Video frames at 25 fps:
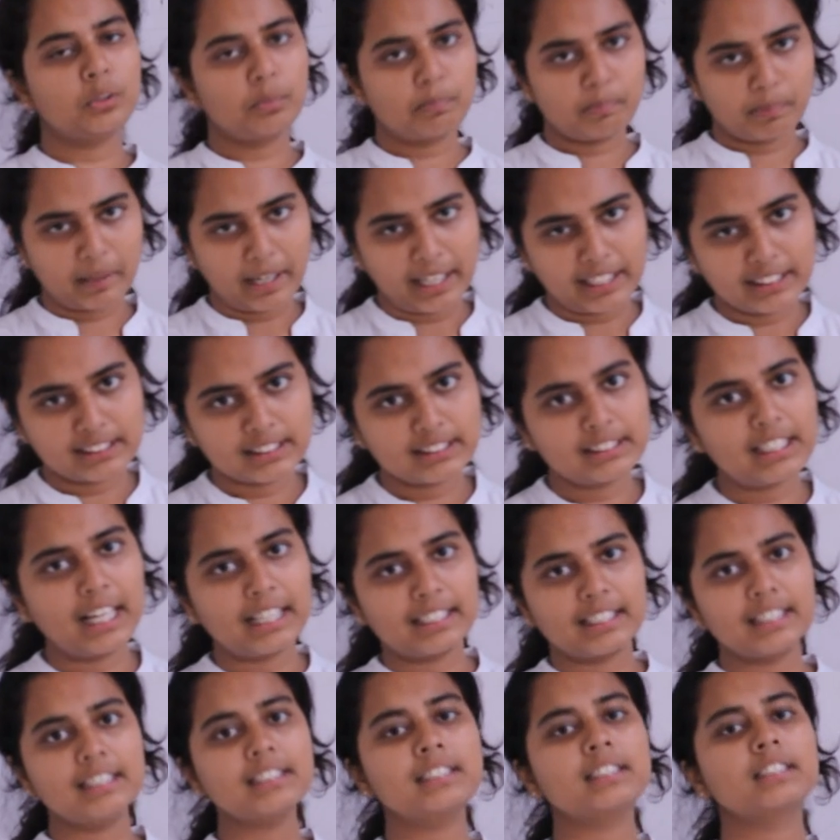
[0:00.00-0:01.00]
to price,
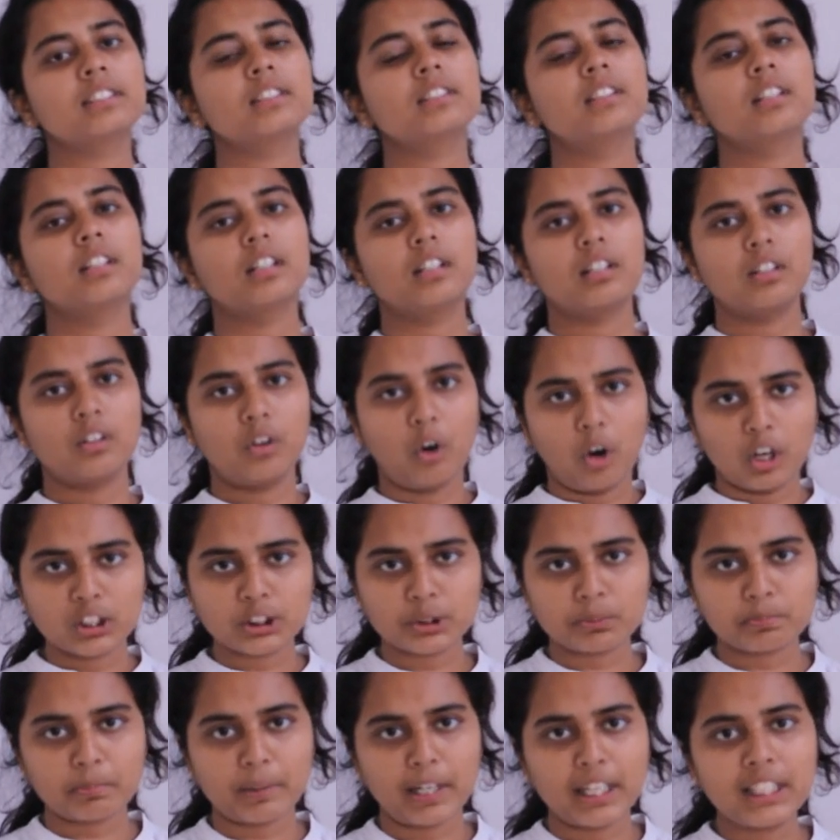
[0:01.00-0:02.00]
that is
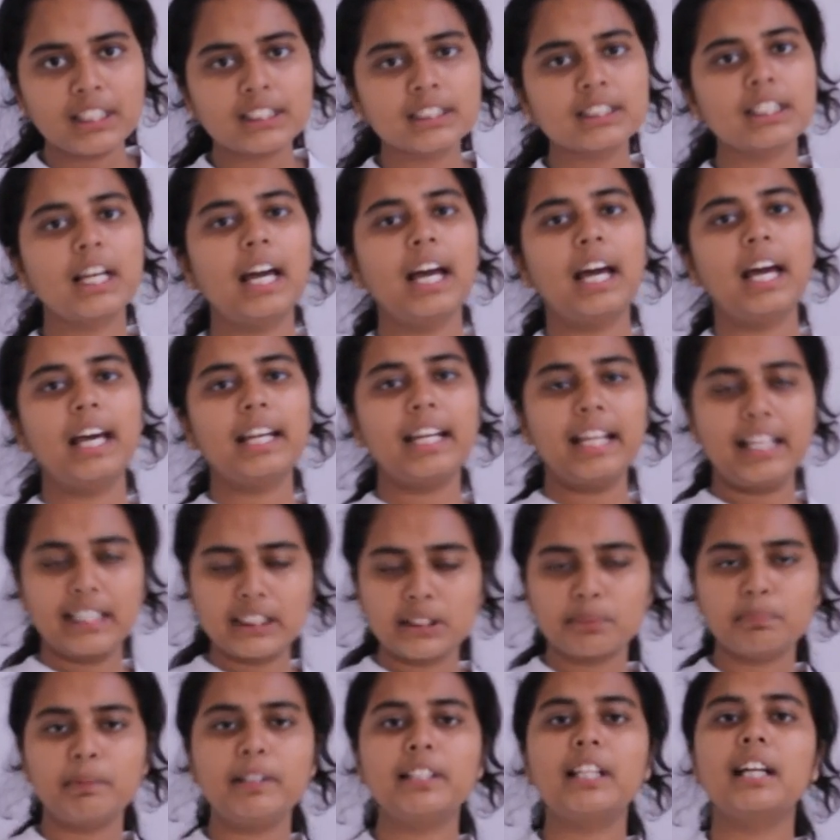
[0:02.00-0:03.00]
cost price and
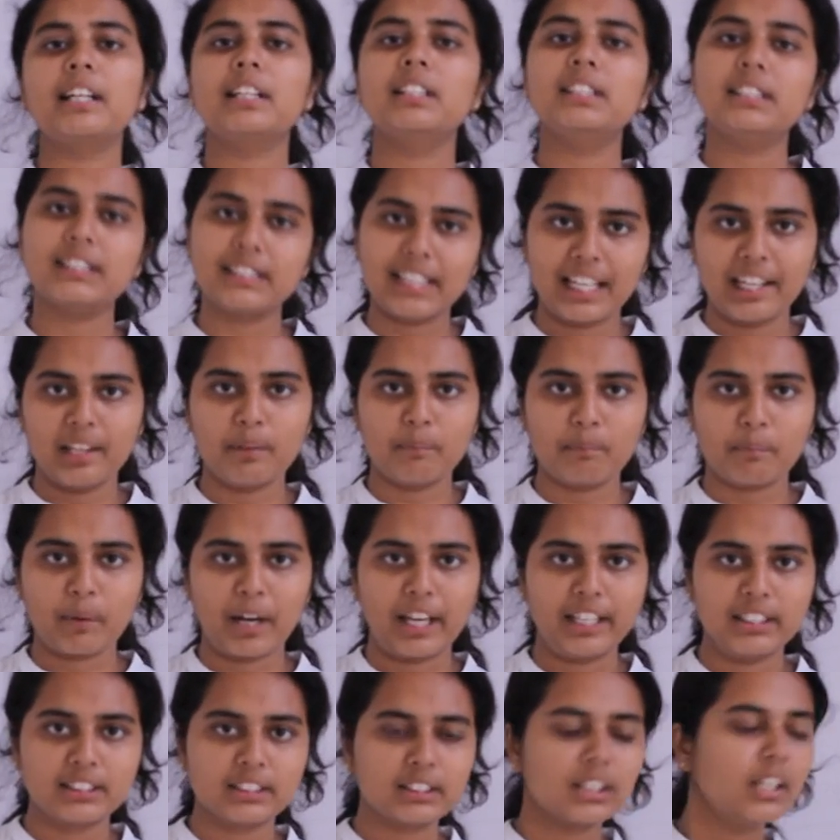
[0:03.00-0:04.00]
SP, that is selling
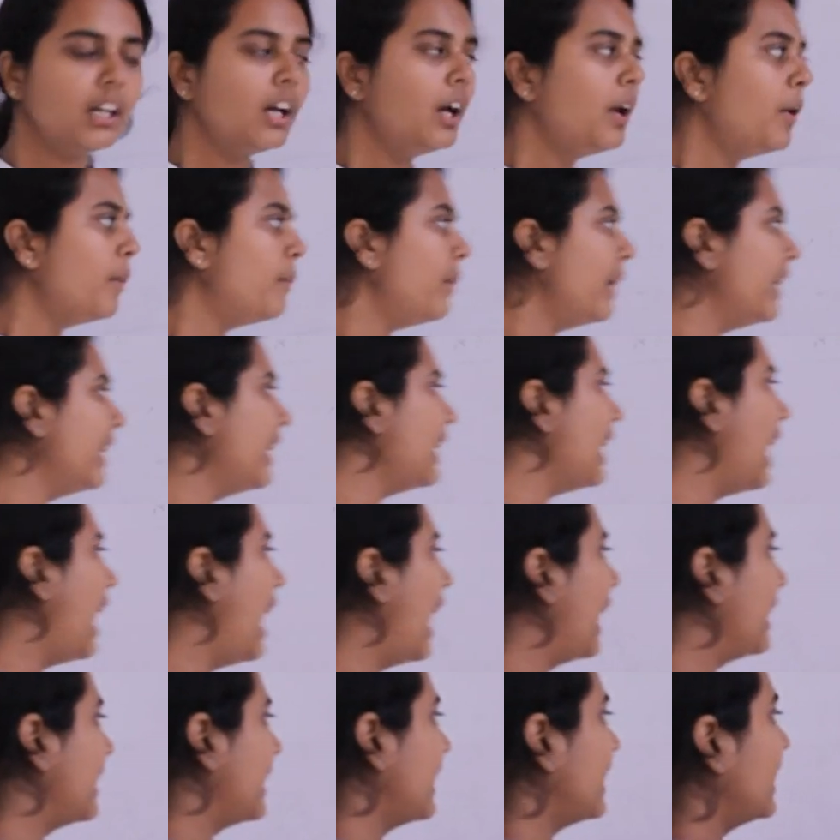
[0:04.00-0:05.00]
price. When an
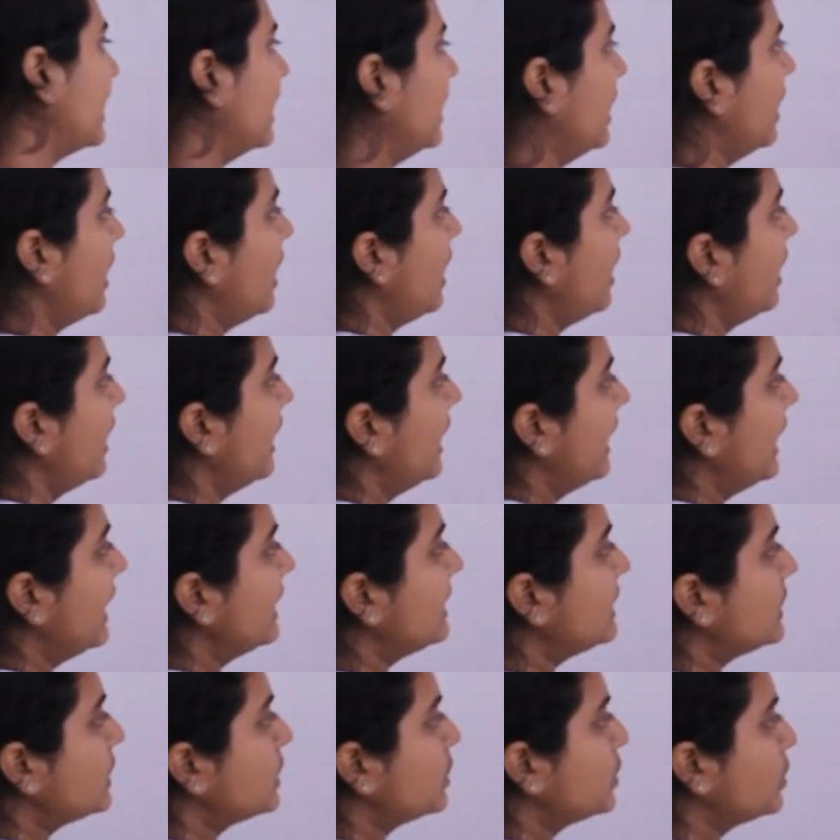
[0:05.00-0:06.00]
article
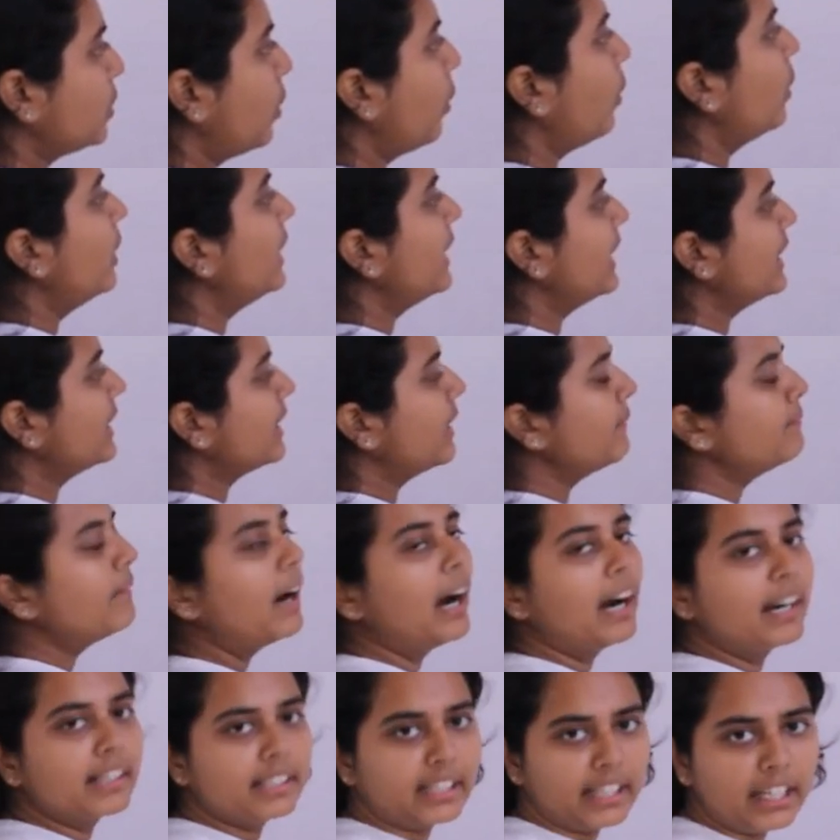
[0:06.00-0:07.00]
is sold in the
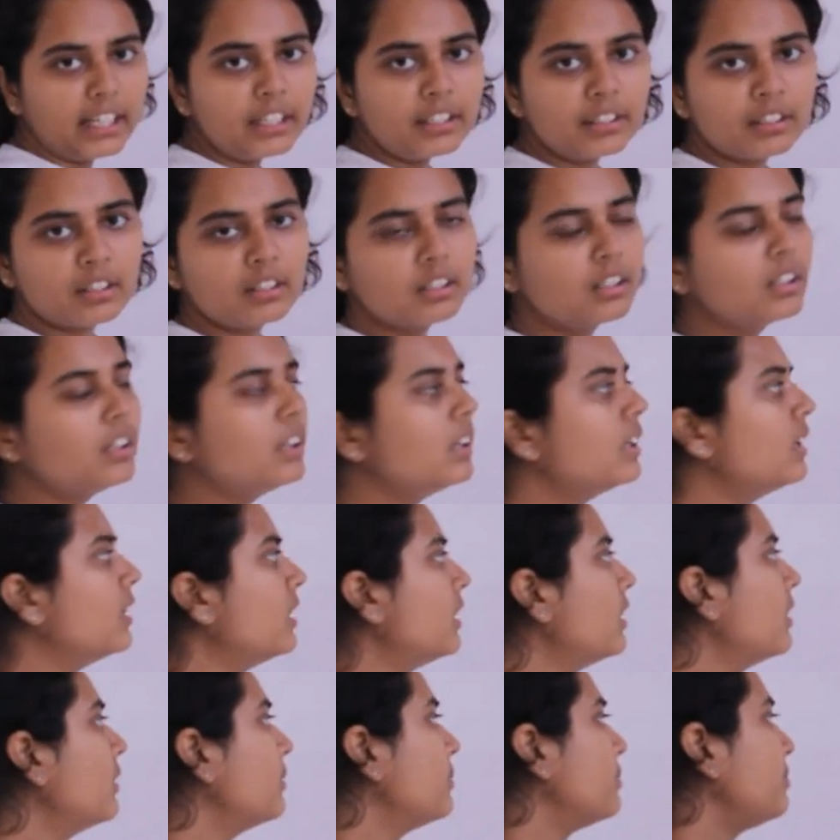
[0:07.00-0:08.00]
market,
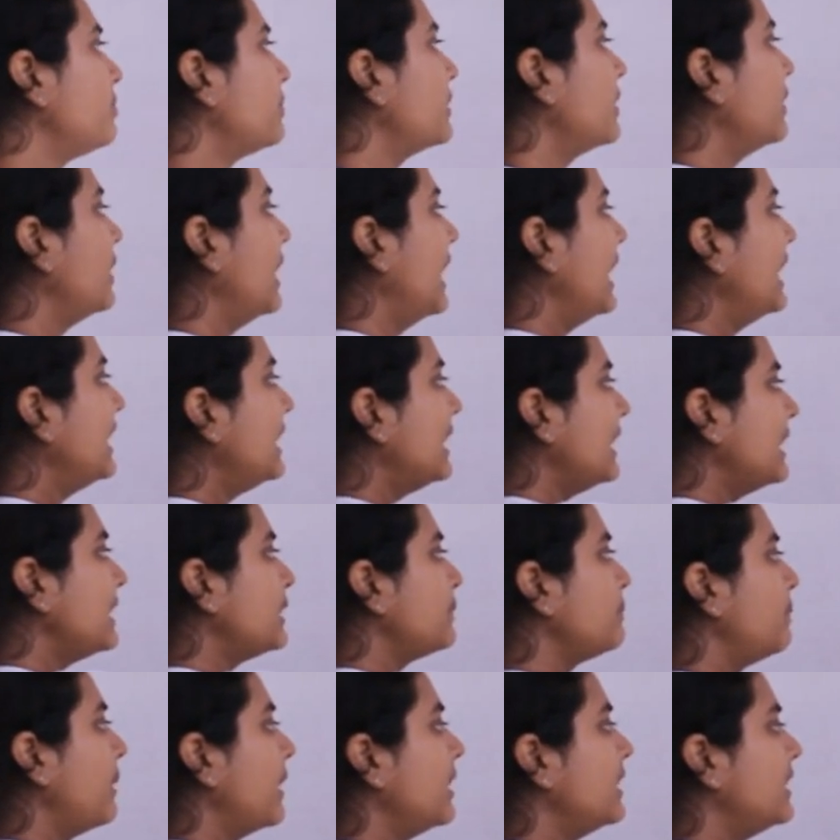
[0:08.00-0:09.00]
it
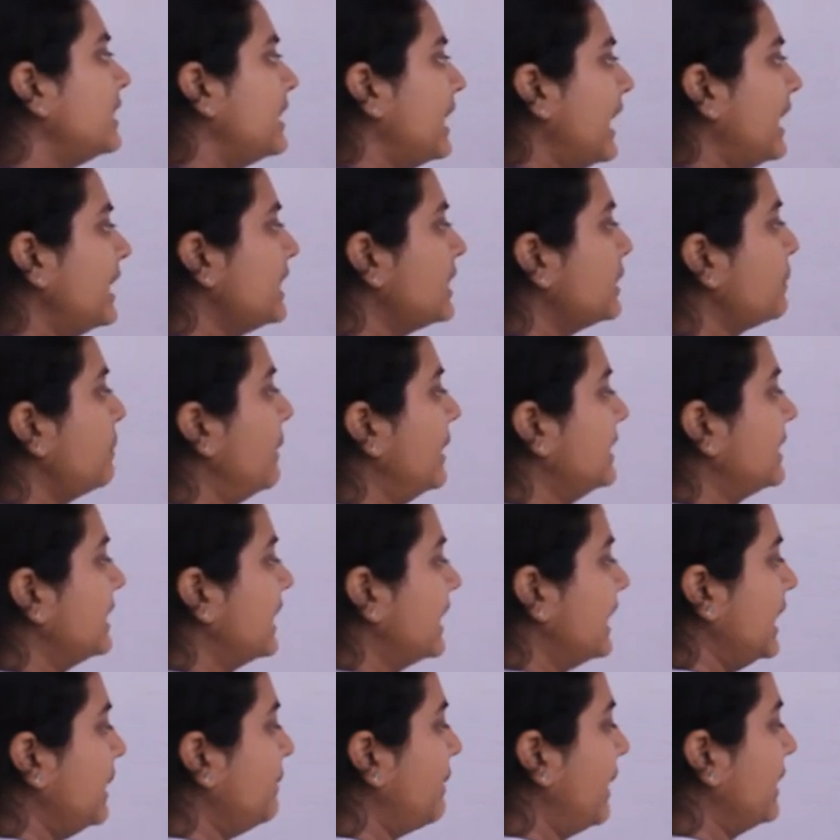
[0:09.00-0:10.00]
is purchased
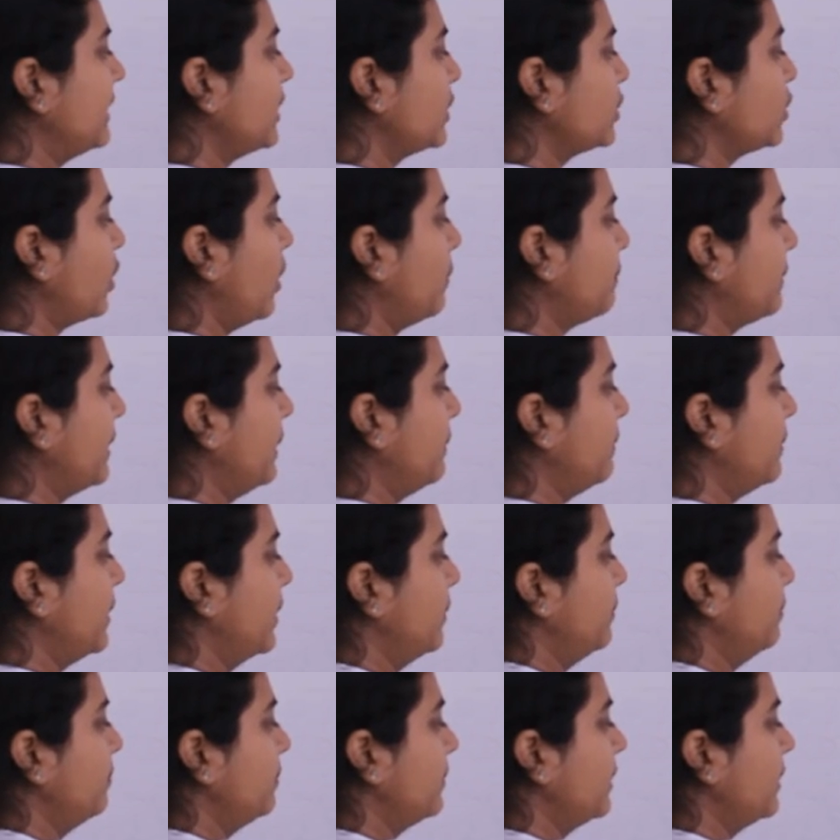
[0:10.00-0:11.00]
basically by the shopkeeper.